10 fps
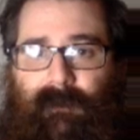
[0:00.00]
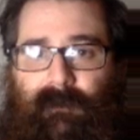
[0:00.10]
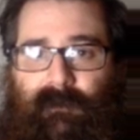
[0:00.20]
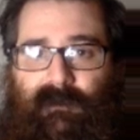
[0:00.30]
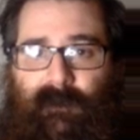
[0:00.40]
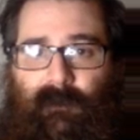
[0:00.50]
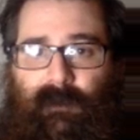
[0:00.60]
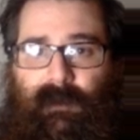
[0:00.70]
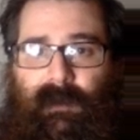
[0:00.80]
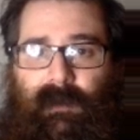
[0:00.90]
There's my
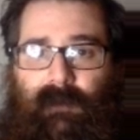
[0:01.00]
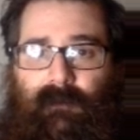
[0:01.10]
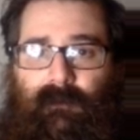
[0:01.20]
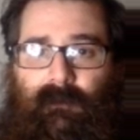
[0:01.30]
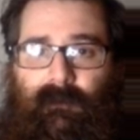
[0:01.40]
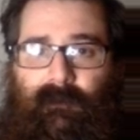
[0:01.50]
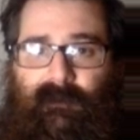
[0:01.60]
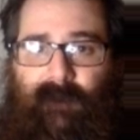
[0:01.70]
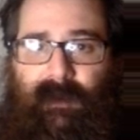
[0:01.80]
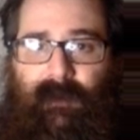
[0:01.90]
right angle, there's
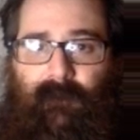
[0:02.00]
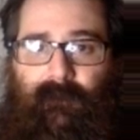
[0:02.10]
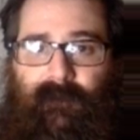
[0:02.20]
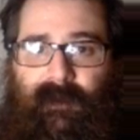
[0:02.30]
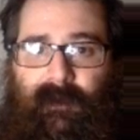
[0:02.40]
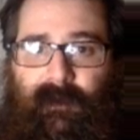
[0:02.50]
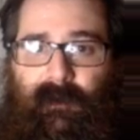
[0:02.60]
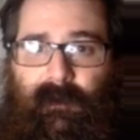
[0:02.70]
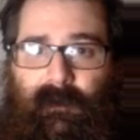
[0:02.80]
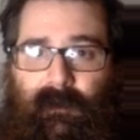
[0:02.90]
my angle
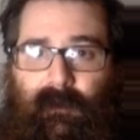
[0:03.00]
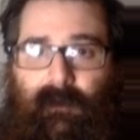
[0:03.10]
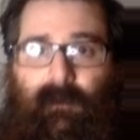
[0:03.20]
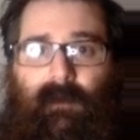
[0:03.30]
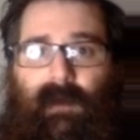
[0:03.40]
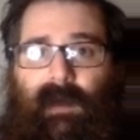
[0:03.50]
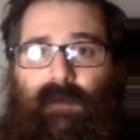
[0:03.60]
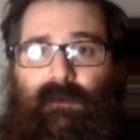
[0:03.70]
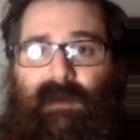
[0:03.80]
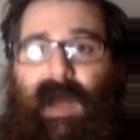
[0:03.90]
theta. I
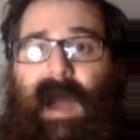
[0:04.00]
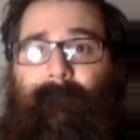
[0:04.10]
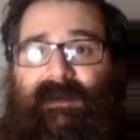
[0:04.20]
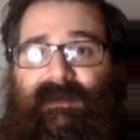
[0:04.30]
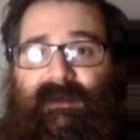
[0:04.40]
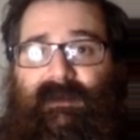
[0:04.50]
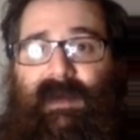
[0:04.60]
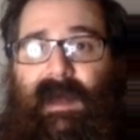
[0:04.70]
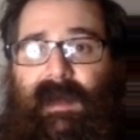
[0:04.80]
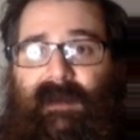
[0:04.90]
know the opposite
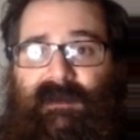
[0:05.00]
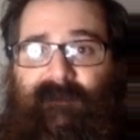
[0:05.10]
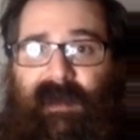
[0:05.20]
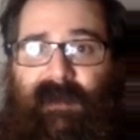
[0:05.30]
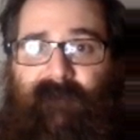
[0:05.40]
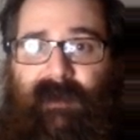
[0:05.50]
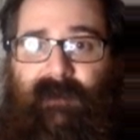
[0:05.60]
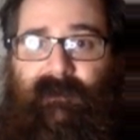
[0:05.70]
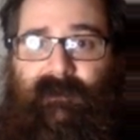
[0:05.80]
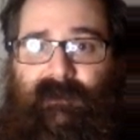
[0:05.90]
side is
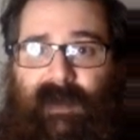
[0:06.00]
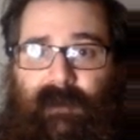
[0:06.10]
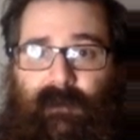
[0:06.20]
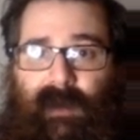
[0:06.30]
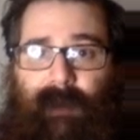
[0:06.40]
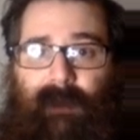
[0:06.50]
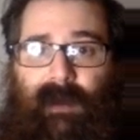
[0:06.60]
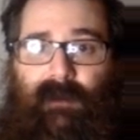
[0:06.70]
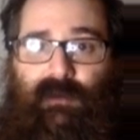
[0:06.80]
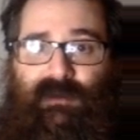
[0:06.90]
5x. I know the
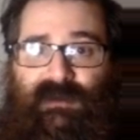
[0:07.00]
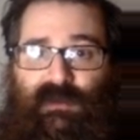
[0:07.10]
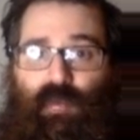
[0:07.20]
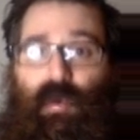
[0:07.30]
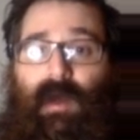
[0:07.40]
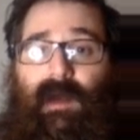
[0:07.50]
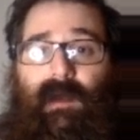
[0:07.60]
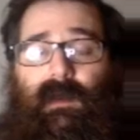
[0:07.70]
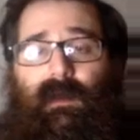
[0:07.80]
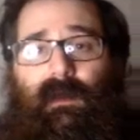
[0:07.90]
hypotenuse is
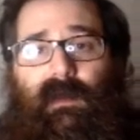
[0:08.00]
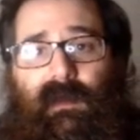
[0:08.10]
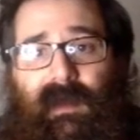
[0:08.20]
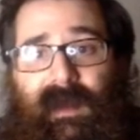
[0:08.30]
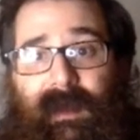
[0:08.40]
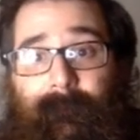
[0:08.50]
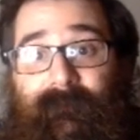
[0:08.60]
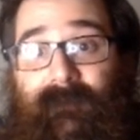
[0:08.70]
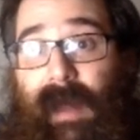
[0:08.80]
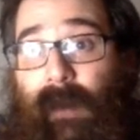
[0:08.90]
1. And
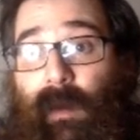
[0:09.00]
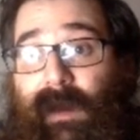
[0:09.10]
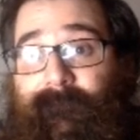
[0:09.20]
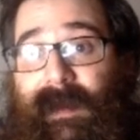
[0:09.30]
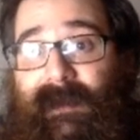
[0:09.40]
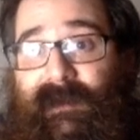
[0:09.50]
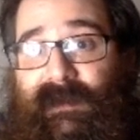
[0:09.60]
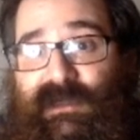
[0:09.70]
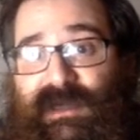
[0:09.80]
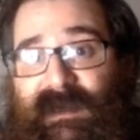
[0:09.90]
I want to find the
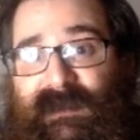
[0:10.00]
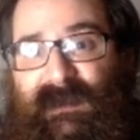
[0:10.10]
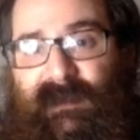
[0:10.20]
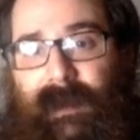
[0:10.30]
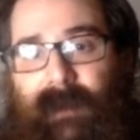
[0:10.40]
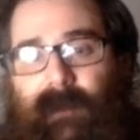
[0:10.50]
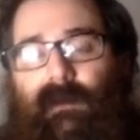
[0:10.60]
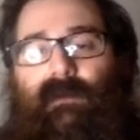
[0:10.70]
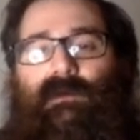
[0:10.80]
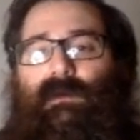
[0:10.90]
adjacent side.
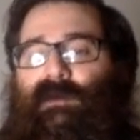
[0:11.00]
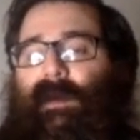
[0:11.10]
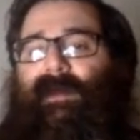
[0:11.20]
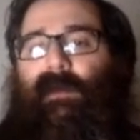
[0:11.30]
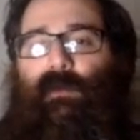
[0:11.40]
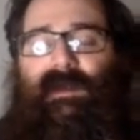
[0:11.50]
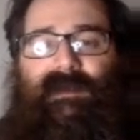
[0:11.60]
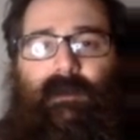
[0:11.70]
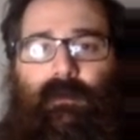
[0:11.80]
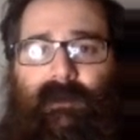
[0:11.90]
So we use Pythagorean's
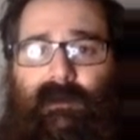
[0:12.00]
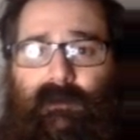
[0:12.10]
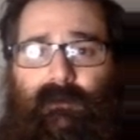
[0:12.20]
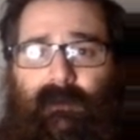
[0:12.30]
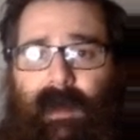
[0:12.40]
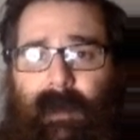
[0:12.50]
theorem to do that.